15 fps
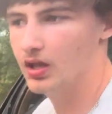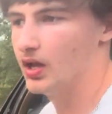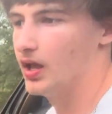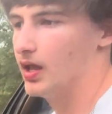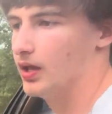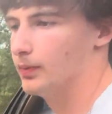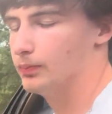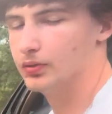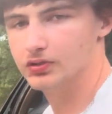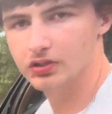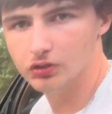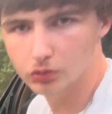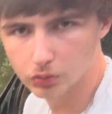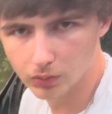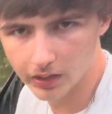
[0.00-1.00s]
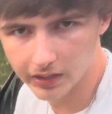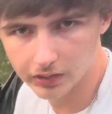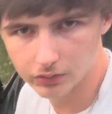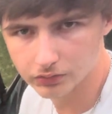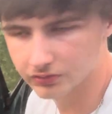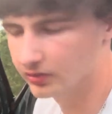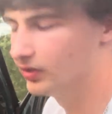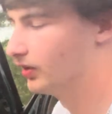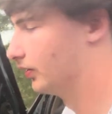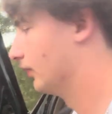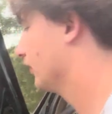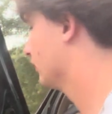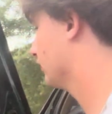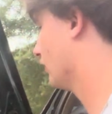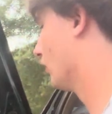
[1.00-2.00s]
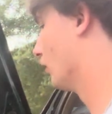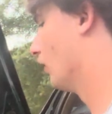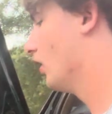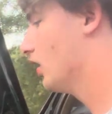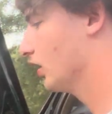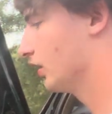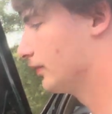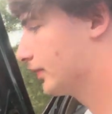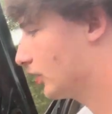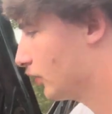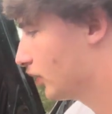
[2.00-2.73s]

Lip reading: and put the new handles in. So let me go